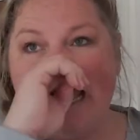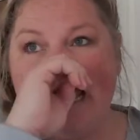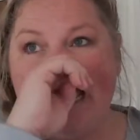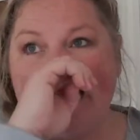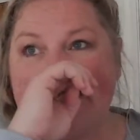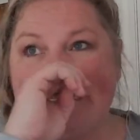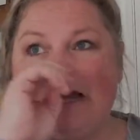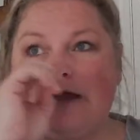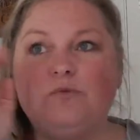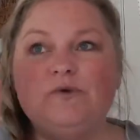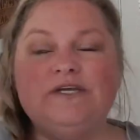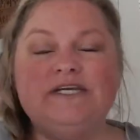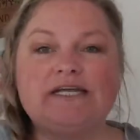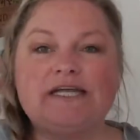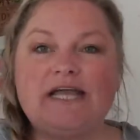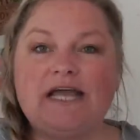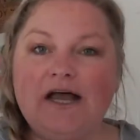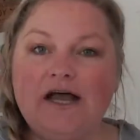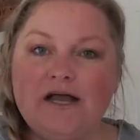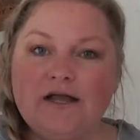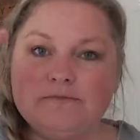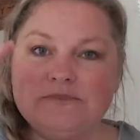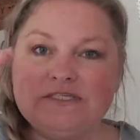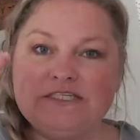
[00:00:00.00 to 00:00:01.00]
Now, when it
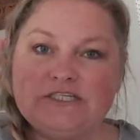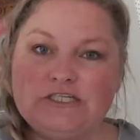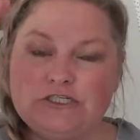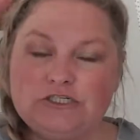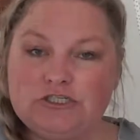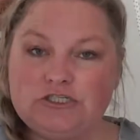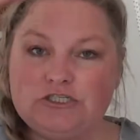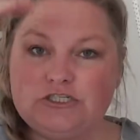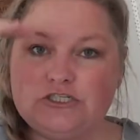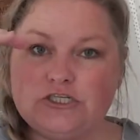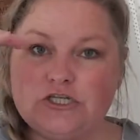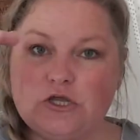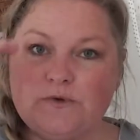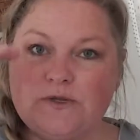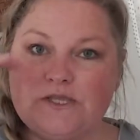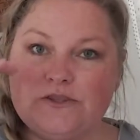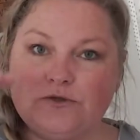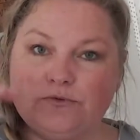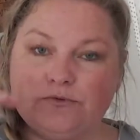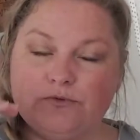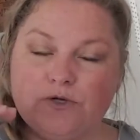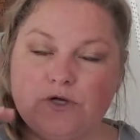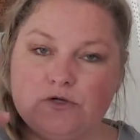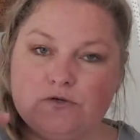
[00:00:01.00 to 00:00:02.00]
comes to sewing
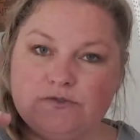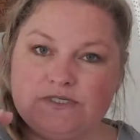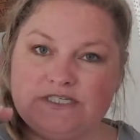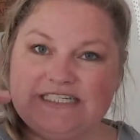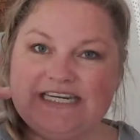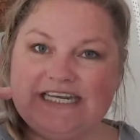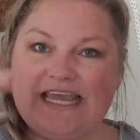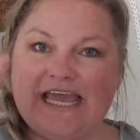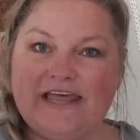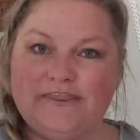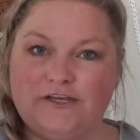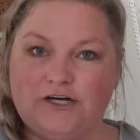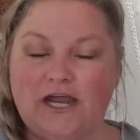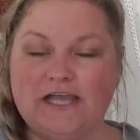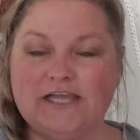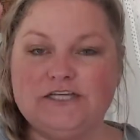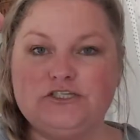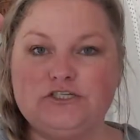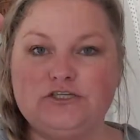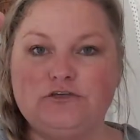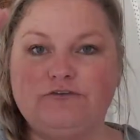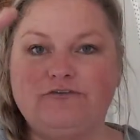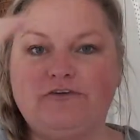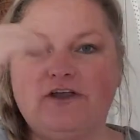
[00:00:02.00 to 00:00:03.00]
the rows together, I
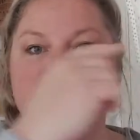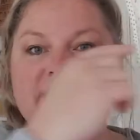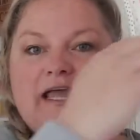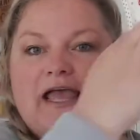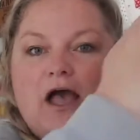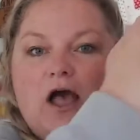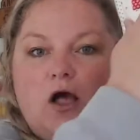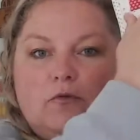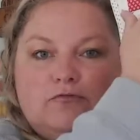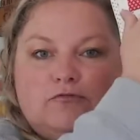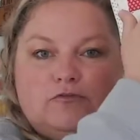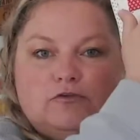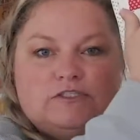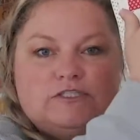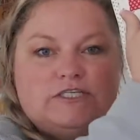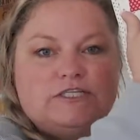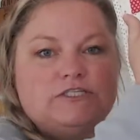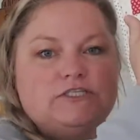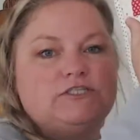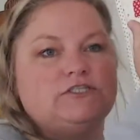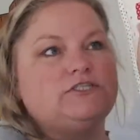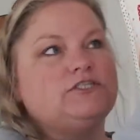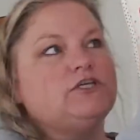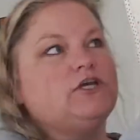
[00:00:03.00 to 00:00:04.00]
do find it helpful to
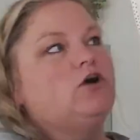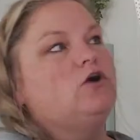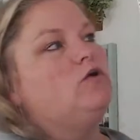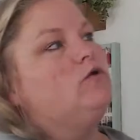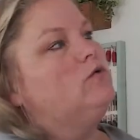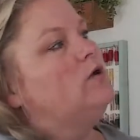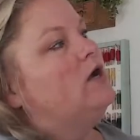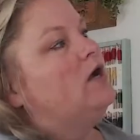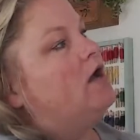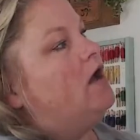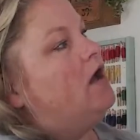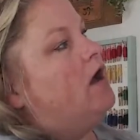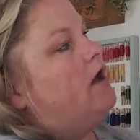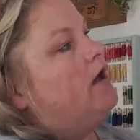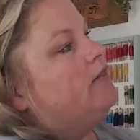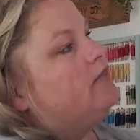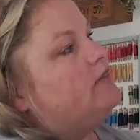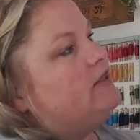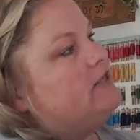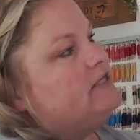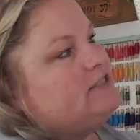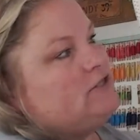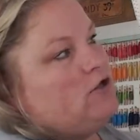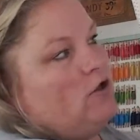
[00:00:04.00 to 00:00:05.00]
sew
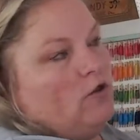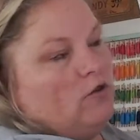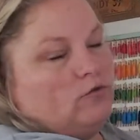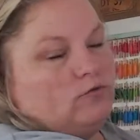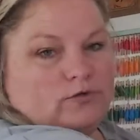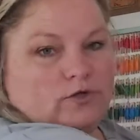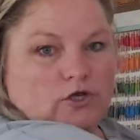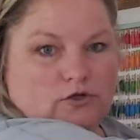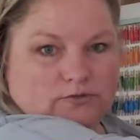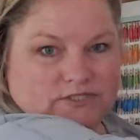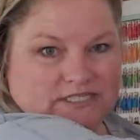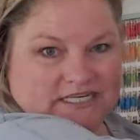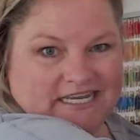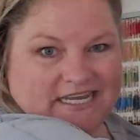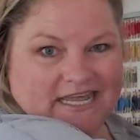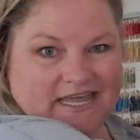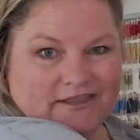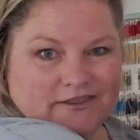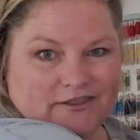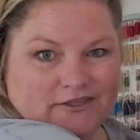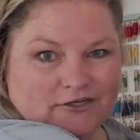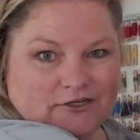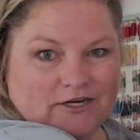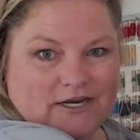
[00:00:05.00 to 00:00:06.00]
this whole row
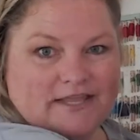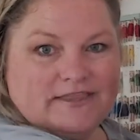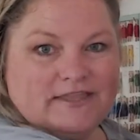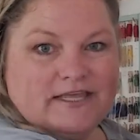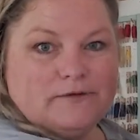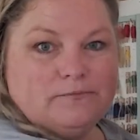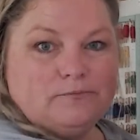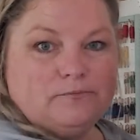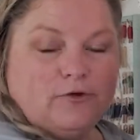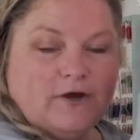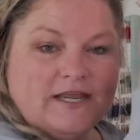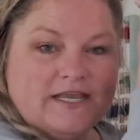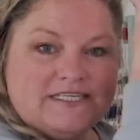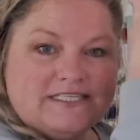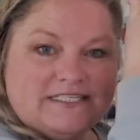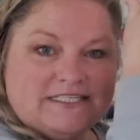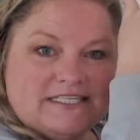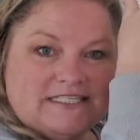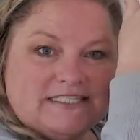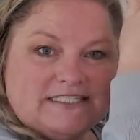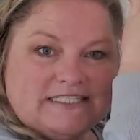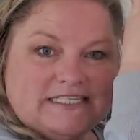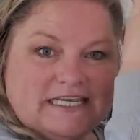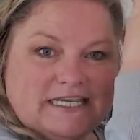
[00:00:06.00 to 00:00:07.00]
together and then press
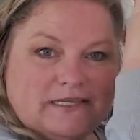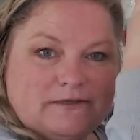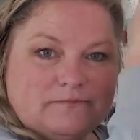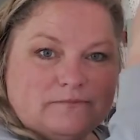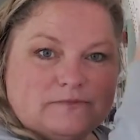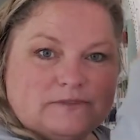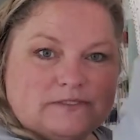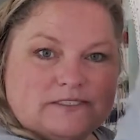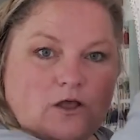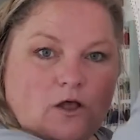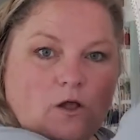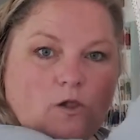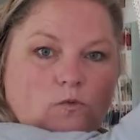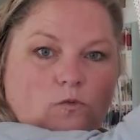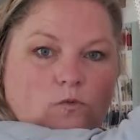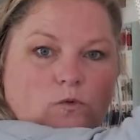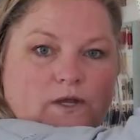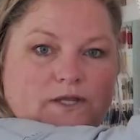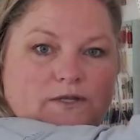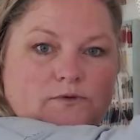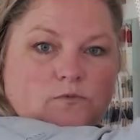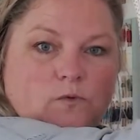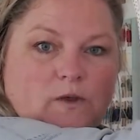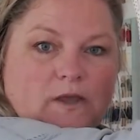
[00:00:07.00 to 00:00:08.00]
the seams all
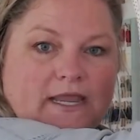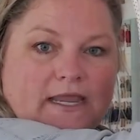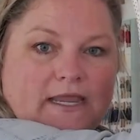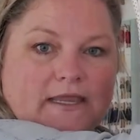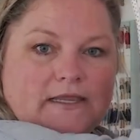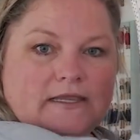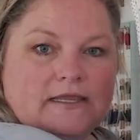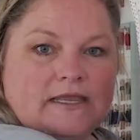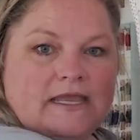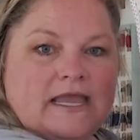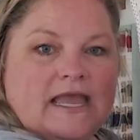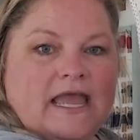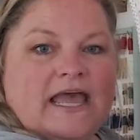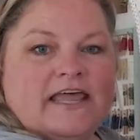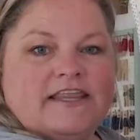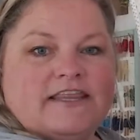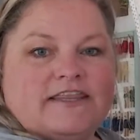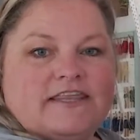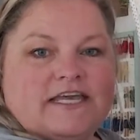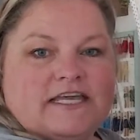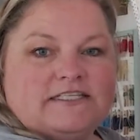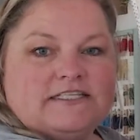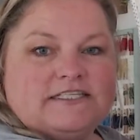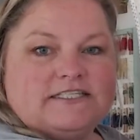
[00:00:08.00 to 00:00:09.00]
one way,
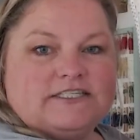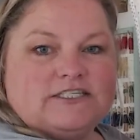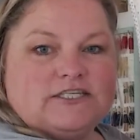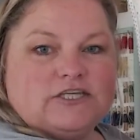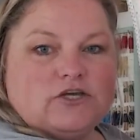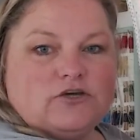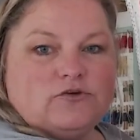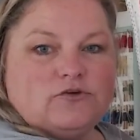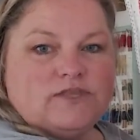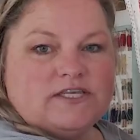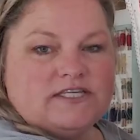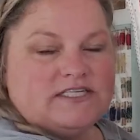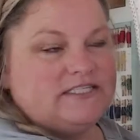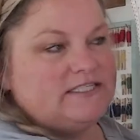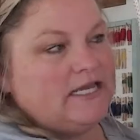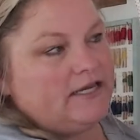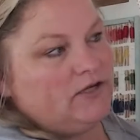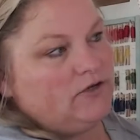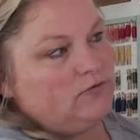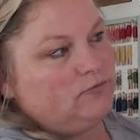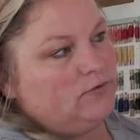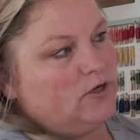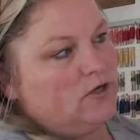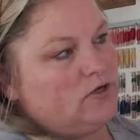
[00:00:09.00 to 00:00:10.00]
then sew the
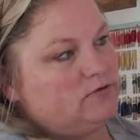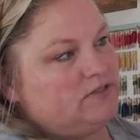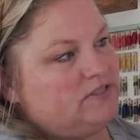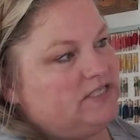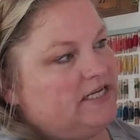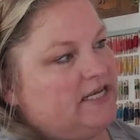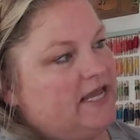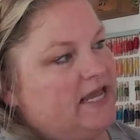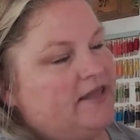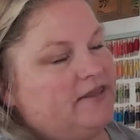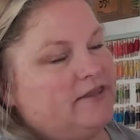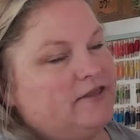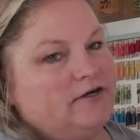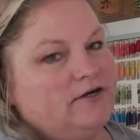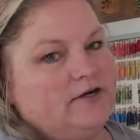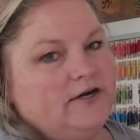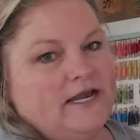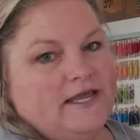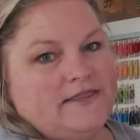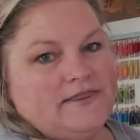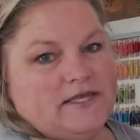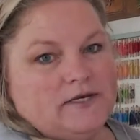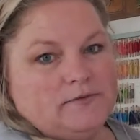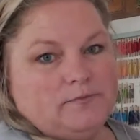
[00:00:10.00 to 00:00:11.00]
second row together
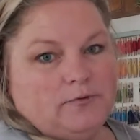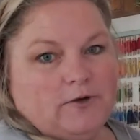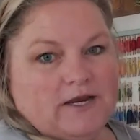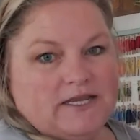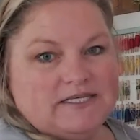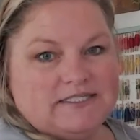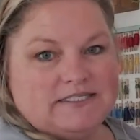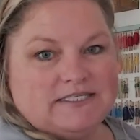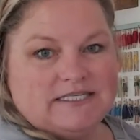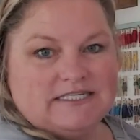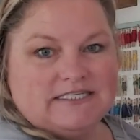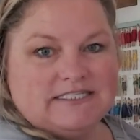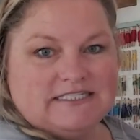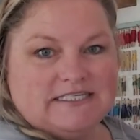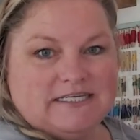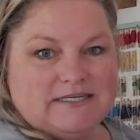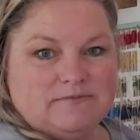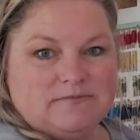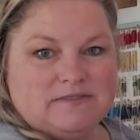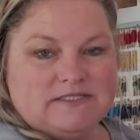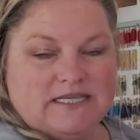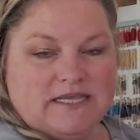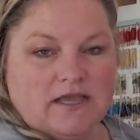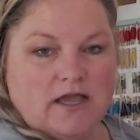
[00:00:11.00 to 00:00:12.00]
and then press the
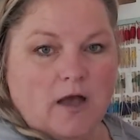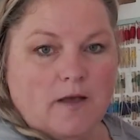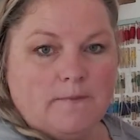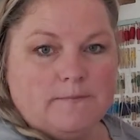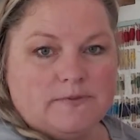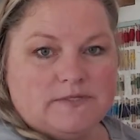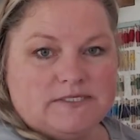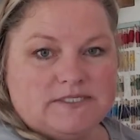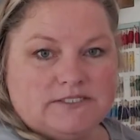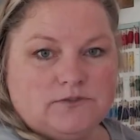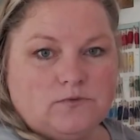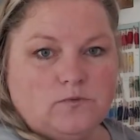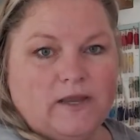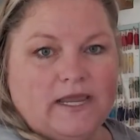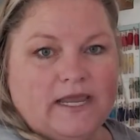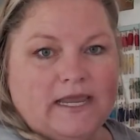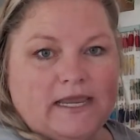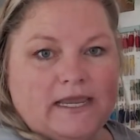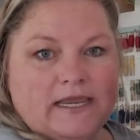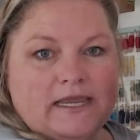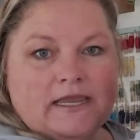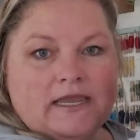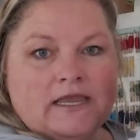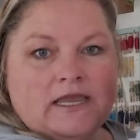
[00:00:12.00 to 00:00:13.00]
seams the opposite
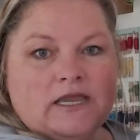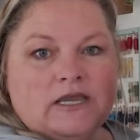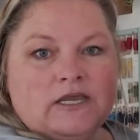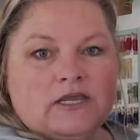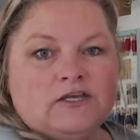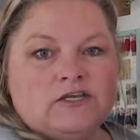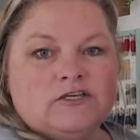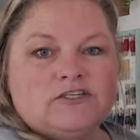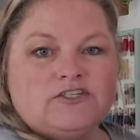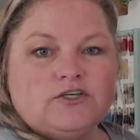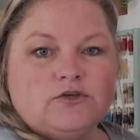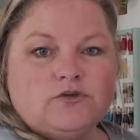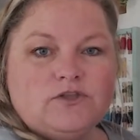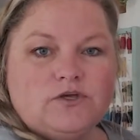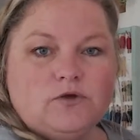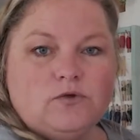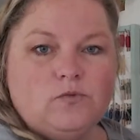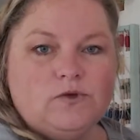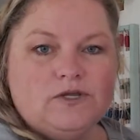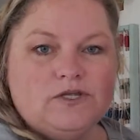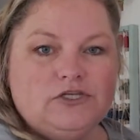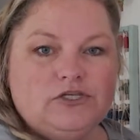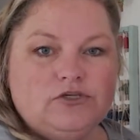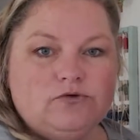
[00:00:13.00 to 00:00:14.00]
way, so that
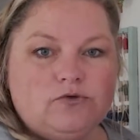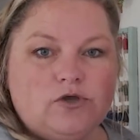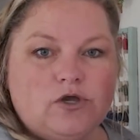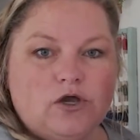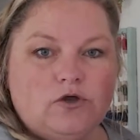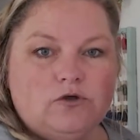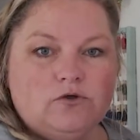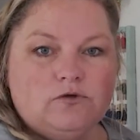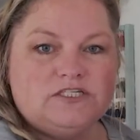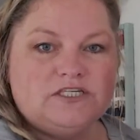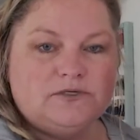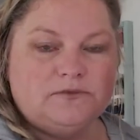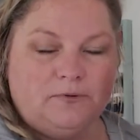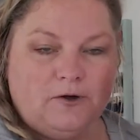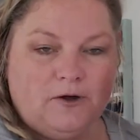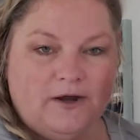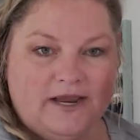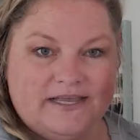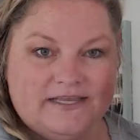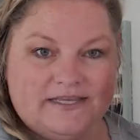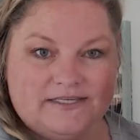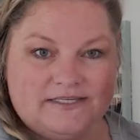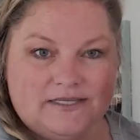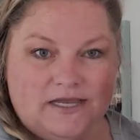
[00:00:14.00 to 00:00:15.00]
when you go
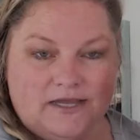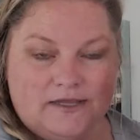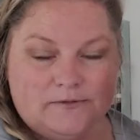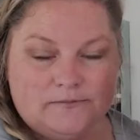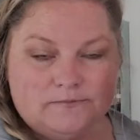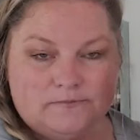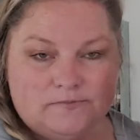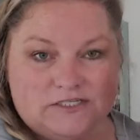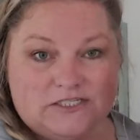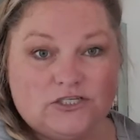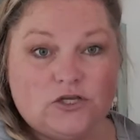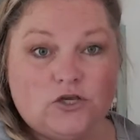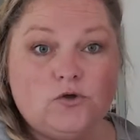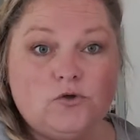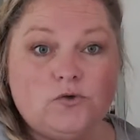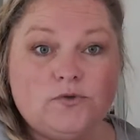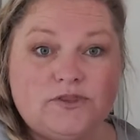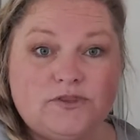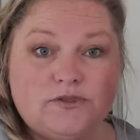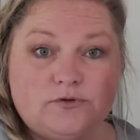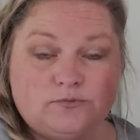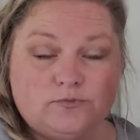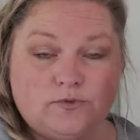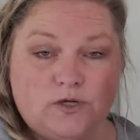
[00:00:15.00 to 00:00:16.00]
to sew
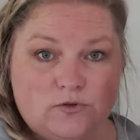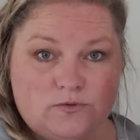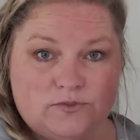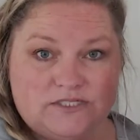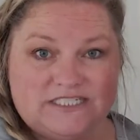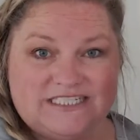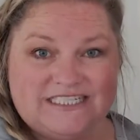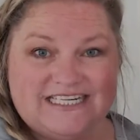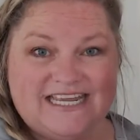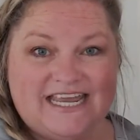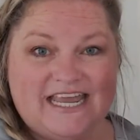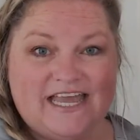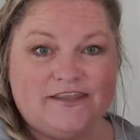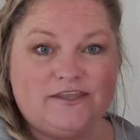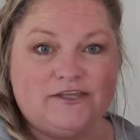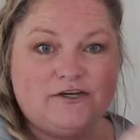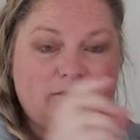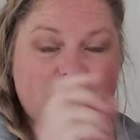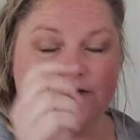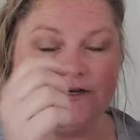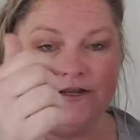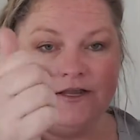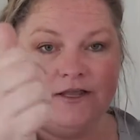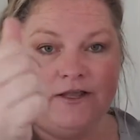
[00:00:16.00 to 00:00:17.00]
the rows
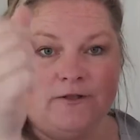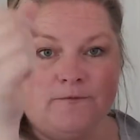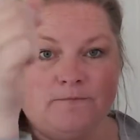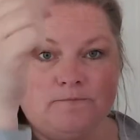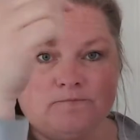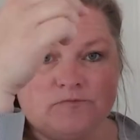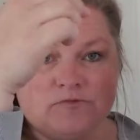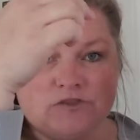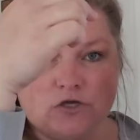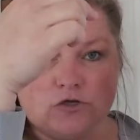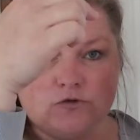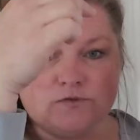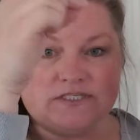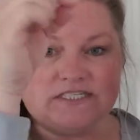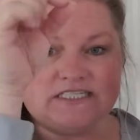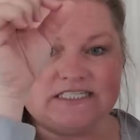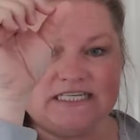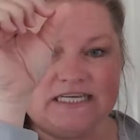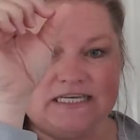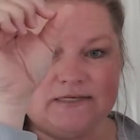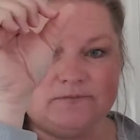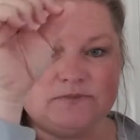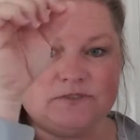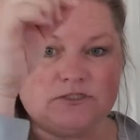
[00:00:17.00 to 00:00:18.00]
together, those
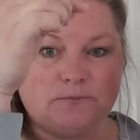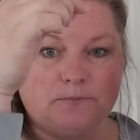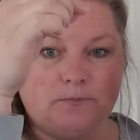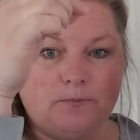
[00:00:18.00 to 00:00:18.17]
seams are